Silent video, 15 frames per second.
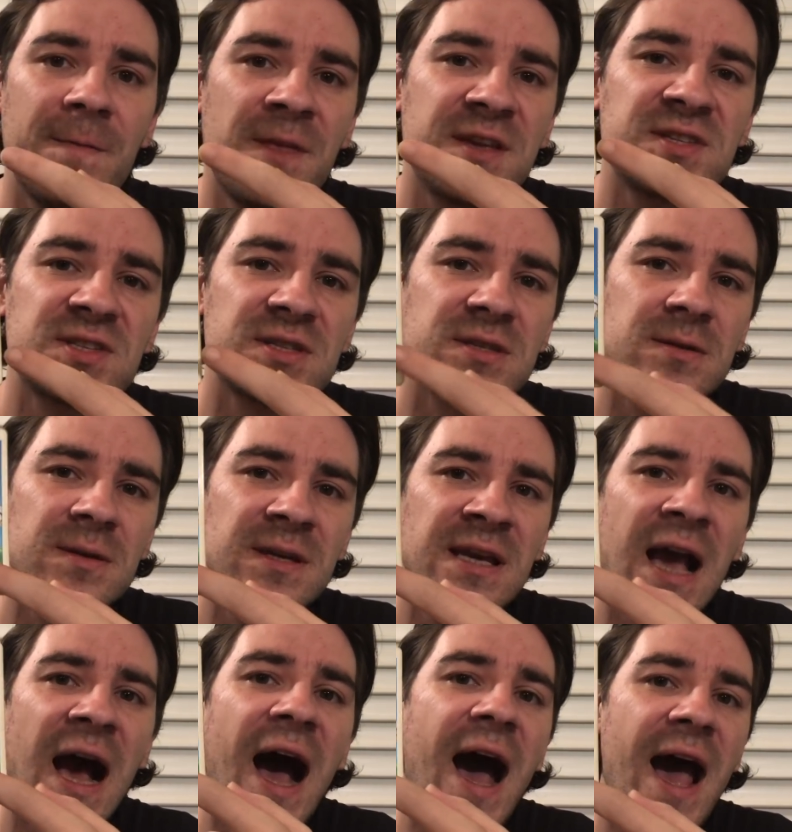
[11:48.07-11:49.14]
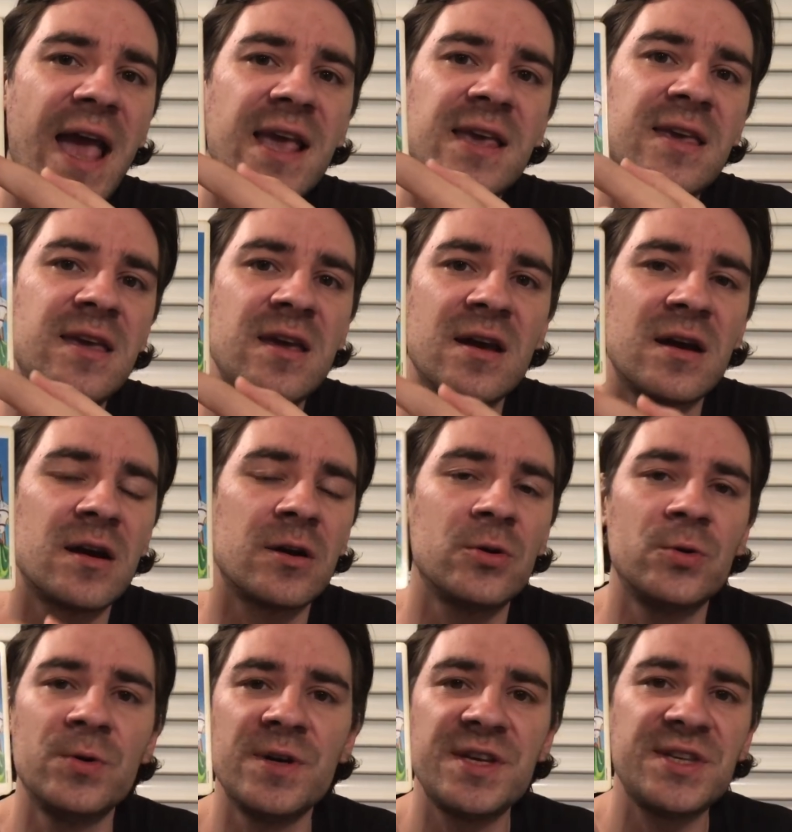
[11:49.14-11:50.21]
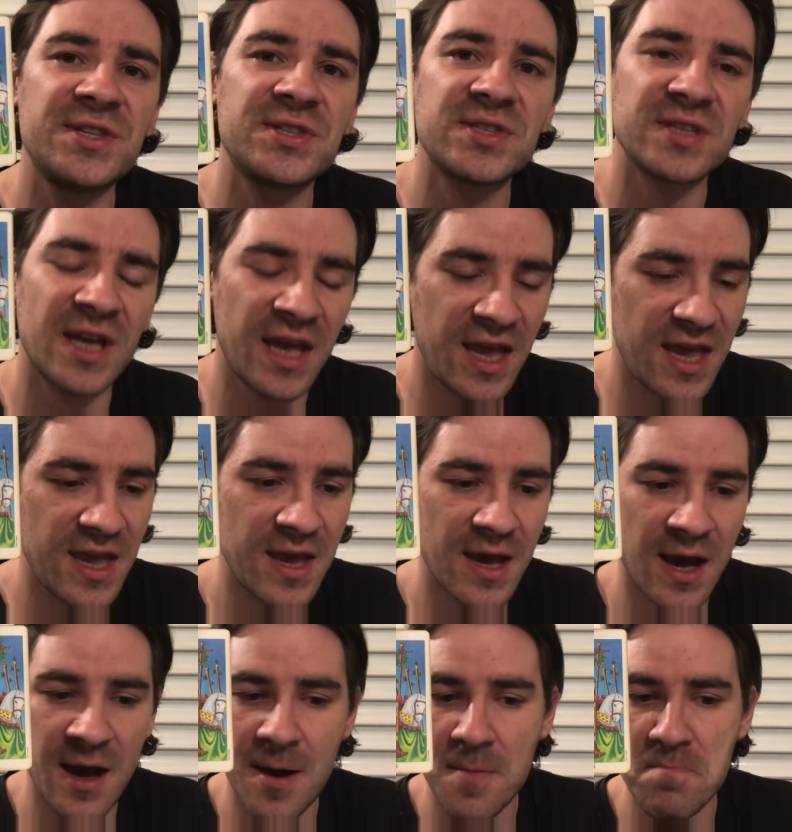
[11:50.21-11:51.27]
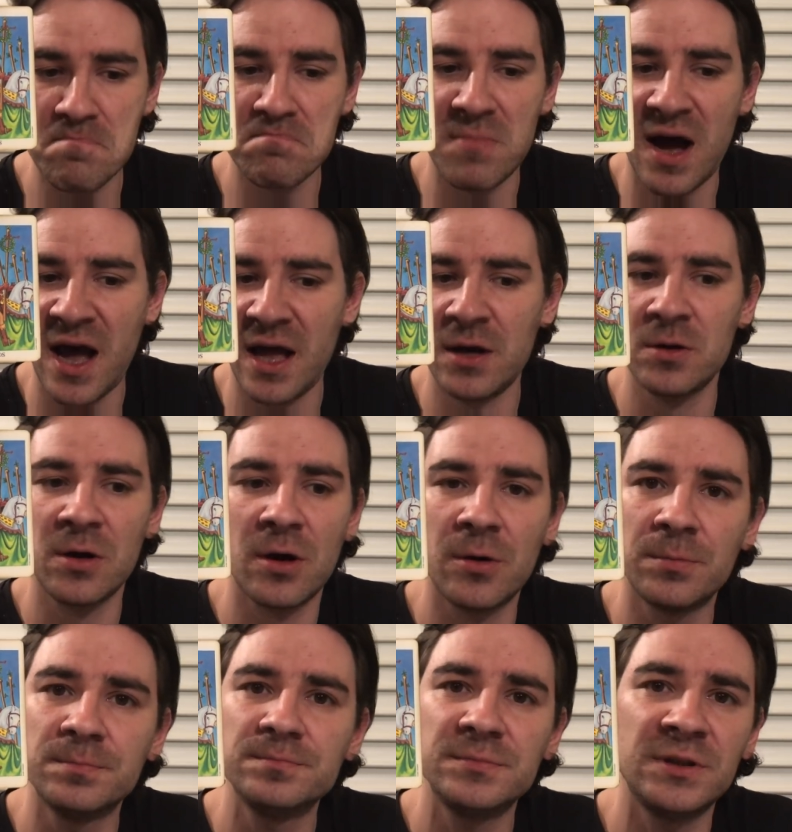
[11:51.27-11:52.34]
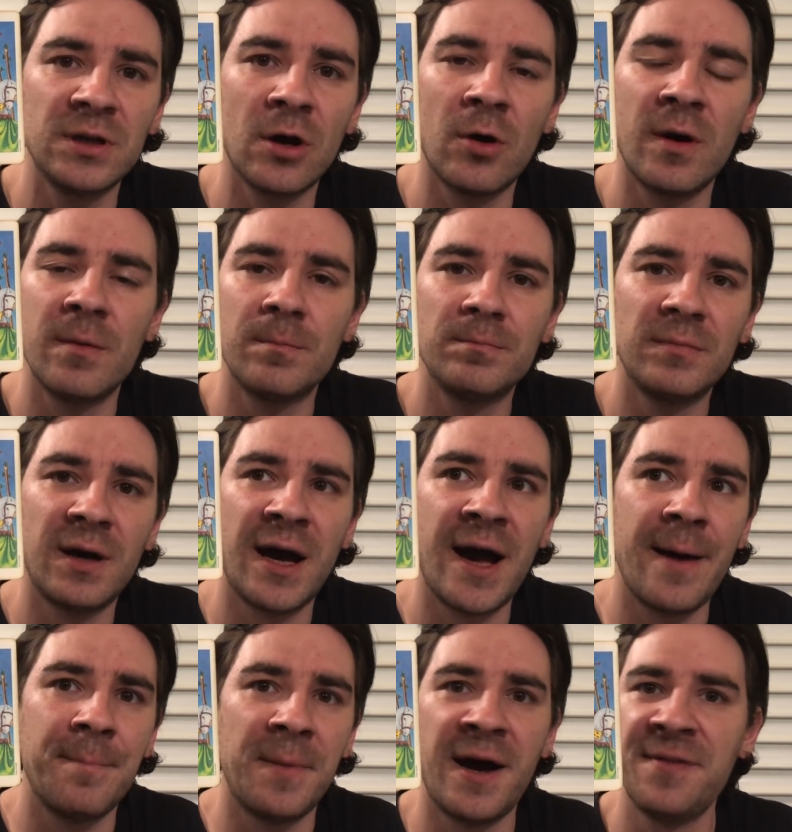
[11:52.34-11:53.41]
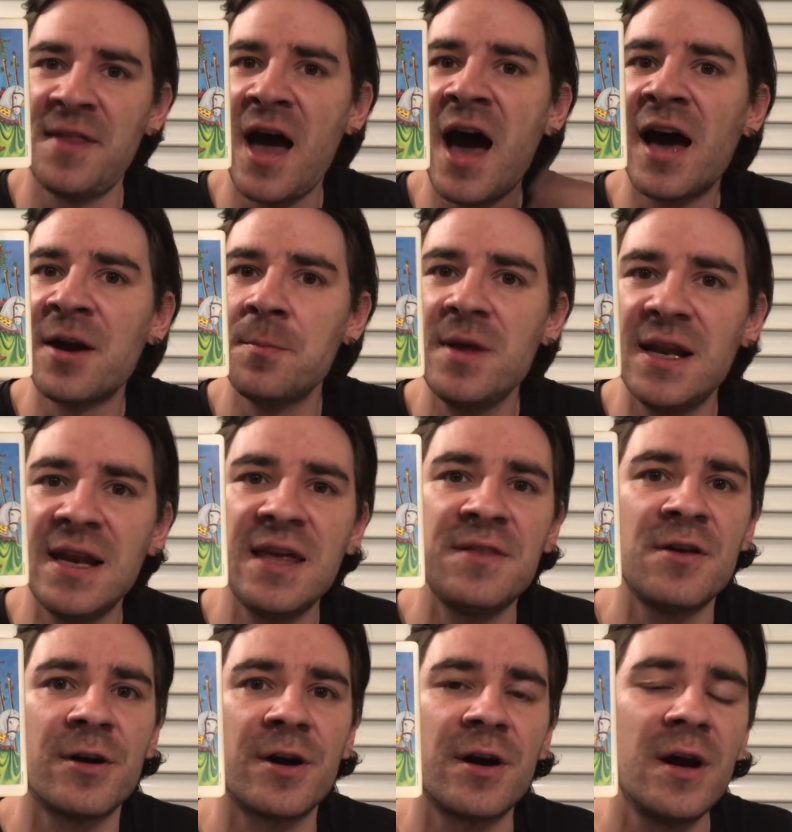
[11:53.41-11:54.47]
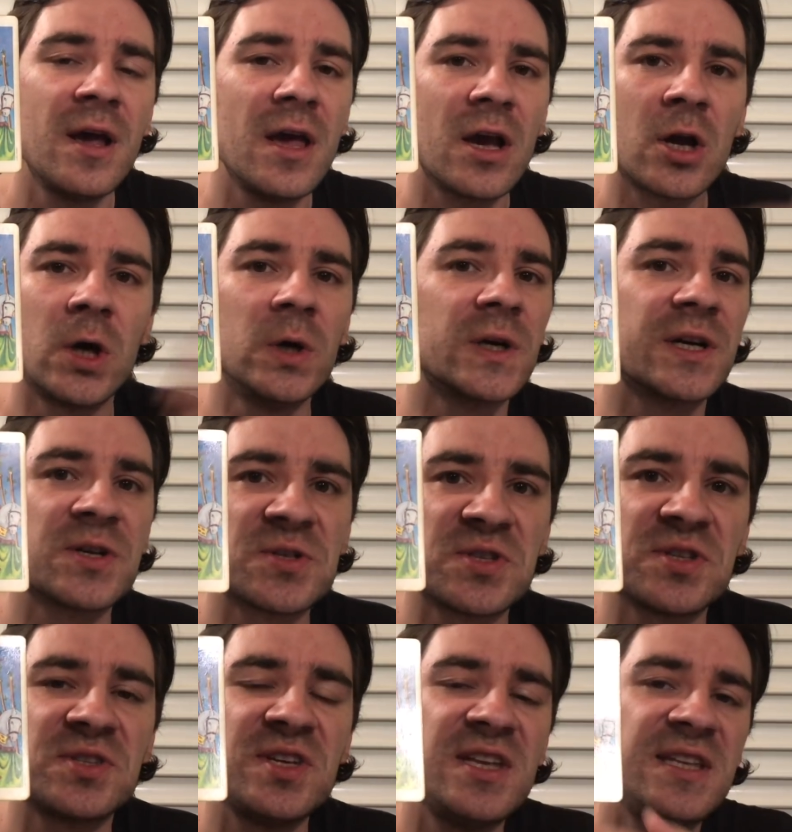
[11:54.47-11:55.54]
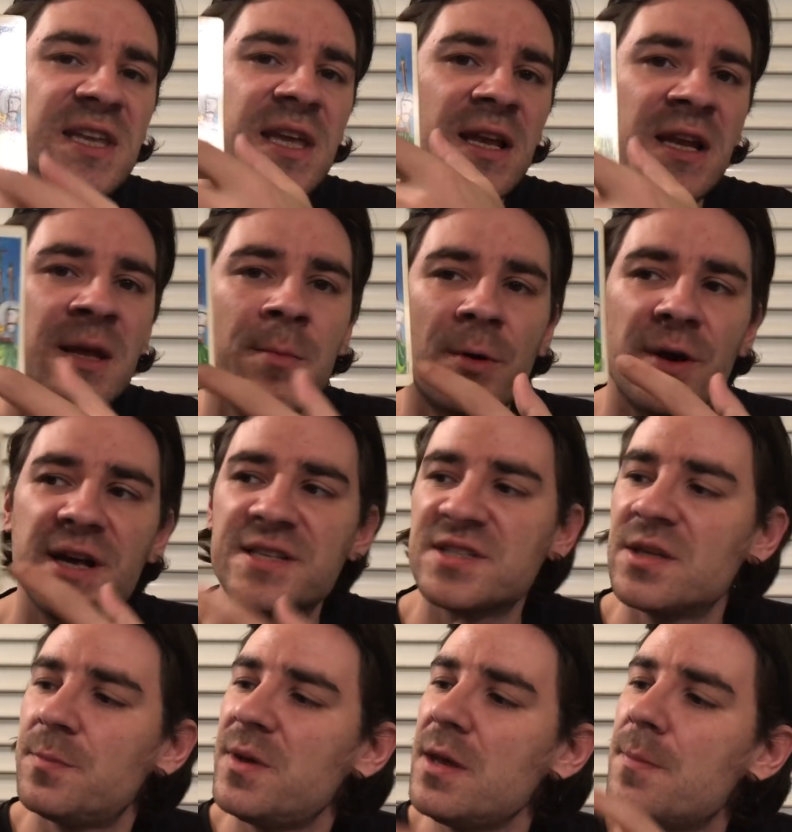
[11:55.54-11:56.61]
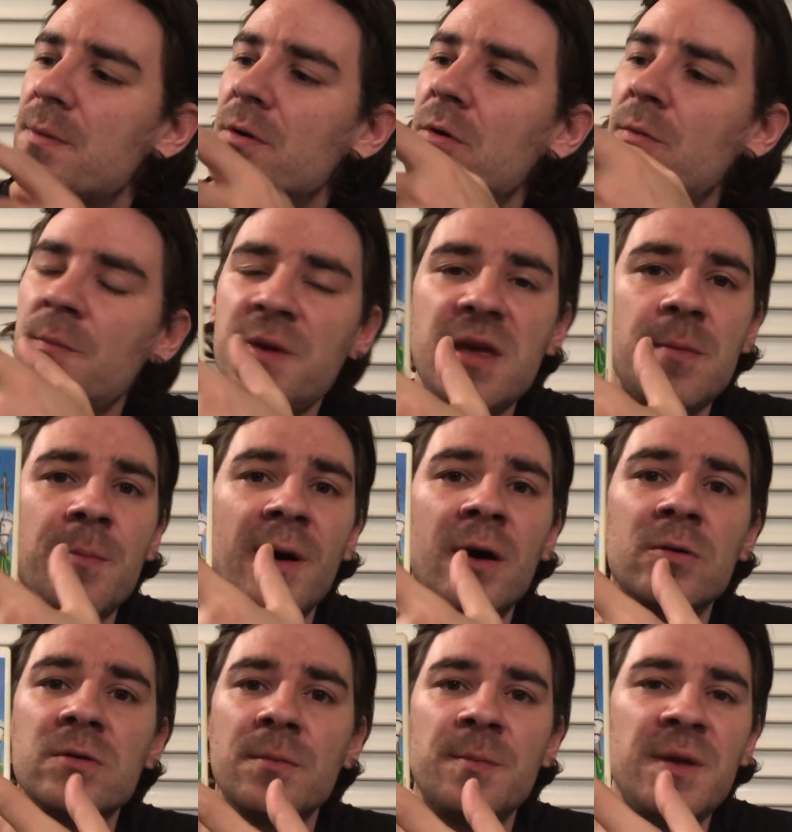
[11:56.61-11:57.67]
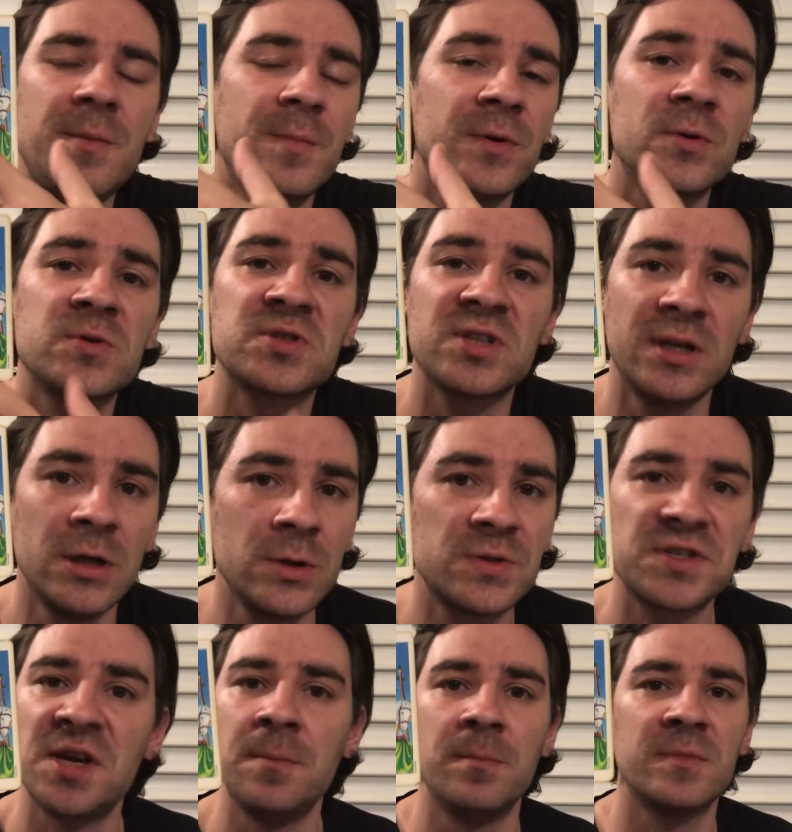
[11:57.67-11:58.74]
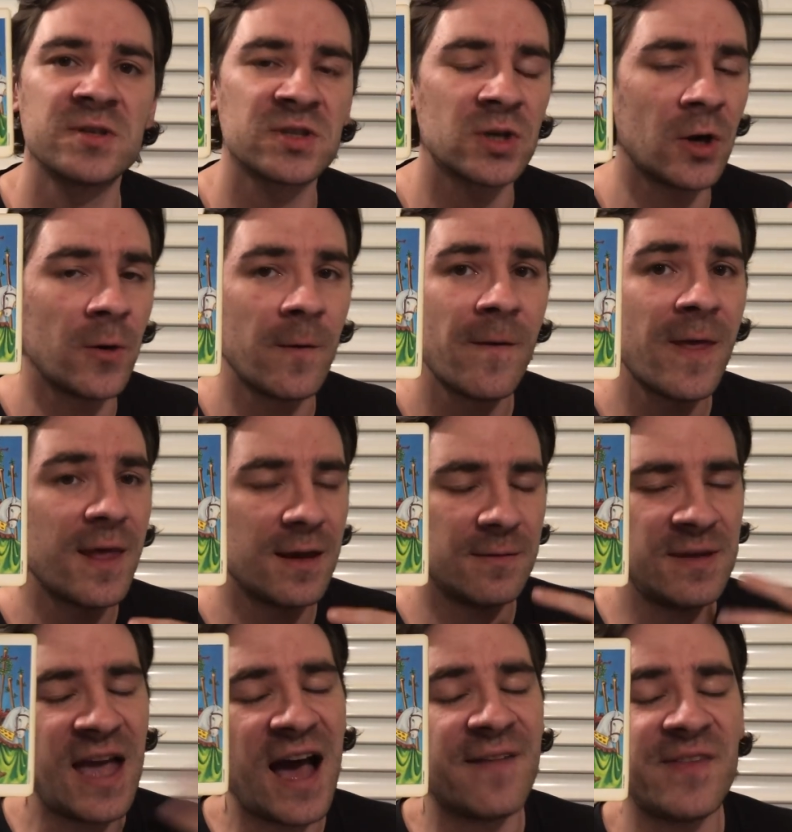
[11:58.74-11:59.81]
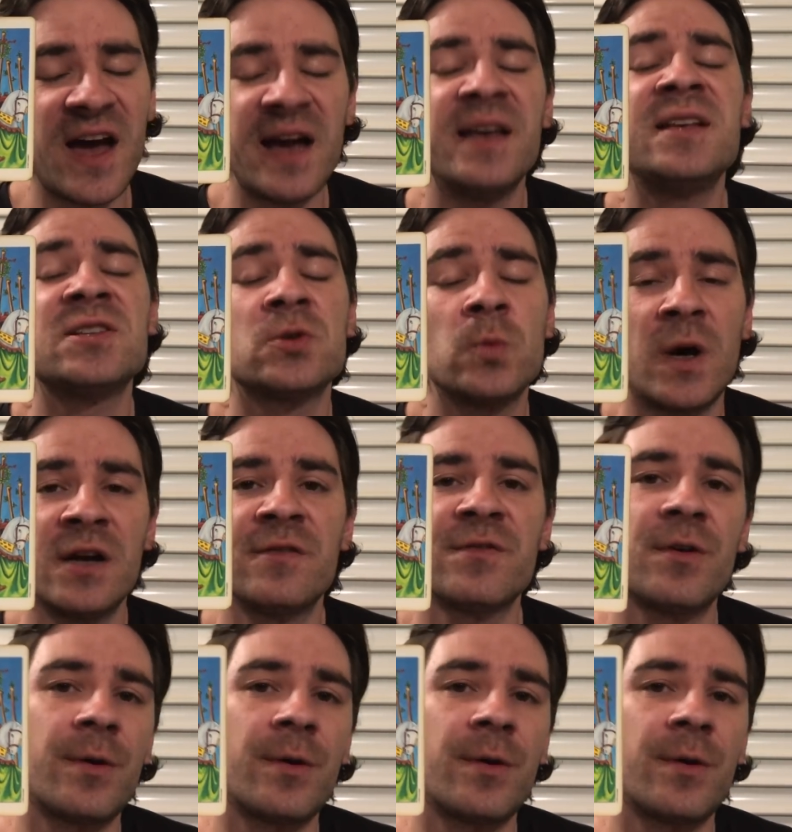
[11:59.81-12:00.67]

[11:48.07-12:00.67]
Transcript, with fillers: this guy here who is a, um, I don't know, you know, Uh, an army leader, conquers the city, liberates the people, people people salutes him. So yeah, that is one of